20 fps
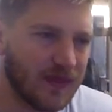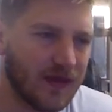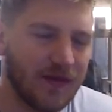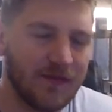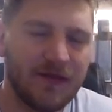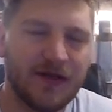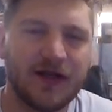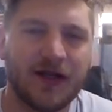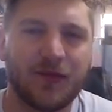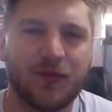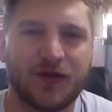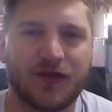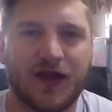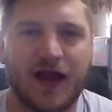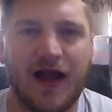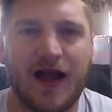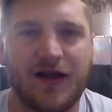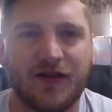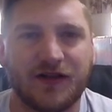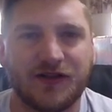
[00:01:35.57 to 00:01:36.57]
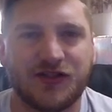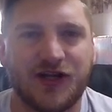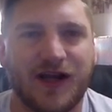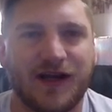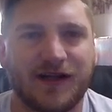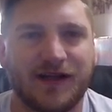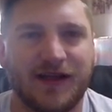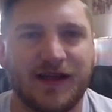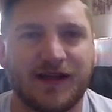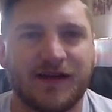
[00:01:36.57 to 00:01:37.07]
meeting up with Kyle and
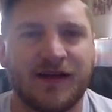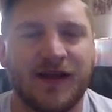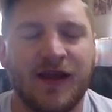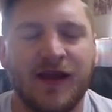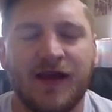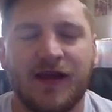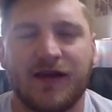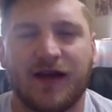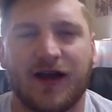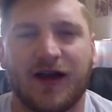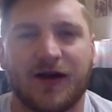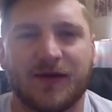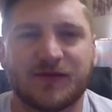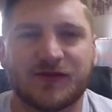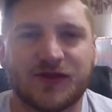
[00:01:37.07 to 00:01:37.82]
Chad again, um,